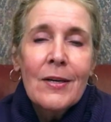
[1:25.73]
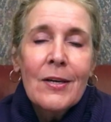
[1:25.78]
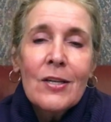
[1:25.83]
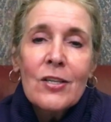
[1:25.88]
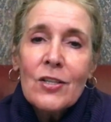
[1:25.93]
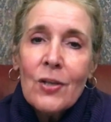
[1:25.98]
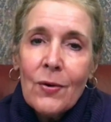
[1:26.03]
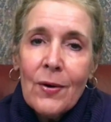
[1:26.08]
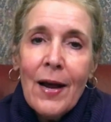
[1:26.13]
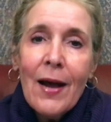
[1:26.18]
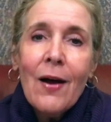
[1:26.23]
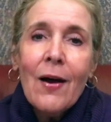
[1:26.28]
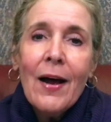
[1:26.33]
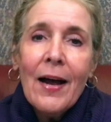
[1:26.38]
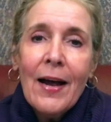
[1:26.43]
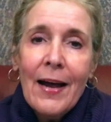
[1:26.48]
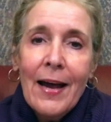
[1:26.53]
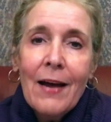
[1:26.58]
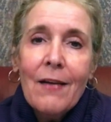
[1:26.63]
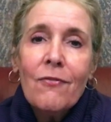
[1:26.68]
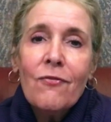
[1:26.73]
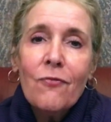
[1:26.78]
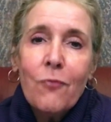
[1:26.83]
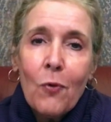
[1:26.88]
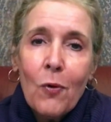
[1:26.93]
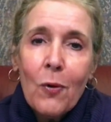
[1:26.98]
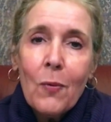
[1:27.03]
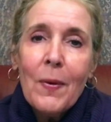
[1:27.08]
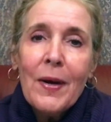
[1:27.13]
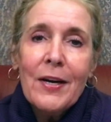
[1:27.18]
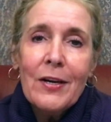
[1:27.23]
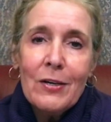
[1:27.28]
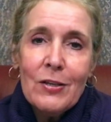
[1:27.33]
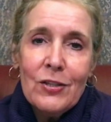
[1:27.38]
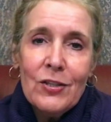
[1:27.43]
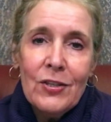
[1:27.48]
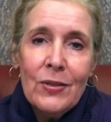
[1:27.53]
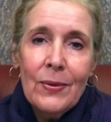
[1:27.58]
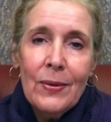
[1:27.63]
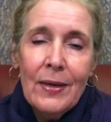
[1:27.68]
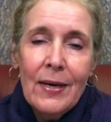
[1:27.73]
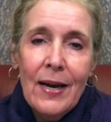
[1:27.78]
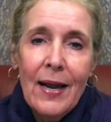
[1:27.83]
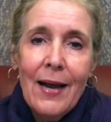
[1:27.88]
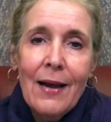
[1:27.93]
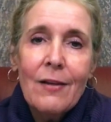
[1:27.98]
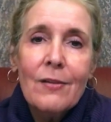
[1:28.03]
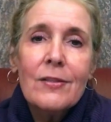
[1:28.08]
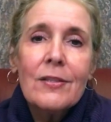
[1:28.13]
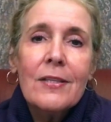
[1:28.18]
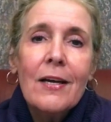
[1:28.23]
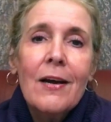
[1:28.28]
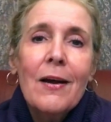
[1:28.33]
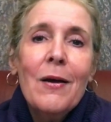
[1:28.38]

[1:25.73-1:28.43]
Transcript: So now I have four winners to announce